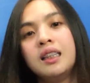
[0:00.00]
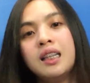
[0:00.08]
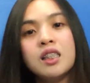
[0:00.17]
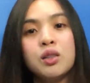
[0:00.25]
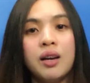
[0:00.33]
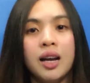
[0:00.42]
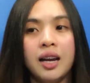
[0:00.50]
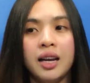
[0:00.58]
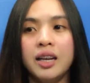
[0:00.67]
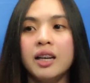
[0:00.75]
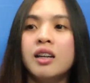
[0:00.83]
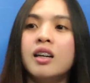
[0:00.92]
That's
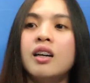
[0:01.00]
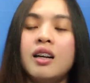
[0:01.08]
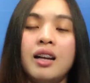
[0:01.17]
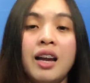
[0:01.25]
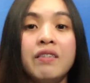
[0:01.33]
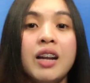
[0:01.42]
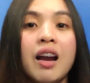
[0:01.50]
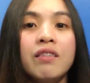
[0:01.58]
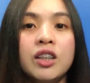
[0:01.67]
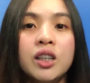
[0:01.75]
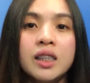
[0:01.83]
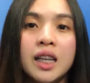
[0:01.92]
why, every
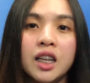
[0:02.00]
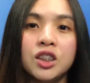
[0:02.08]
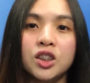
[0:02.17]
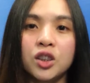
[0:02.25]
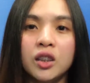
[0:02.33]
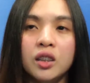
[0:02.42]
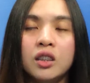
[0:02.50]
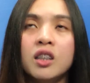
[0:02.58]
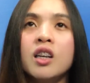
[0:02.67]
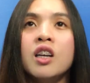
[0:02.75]
after session,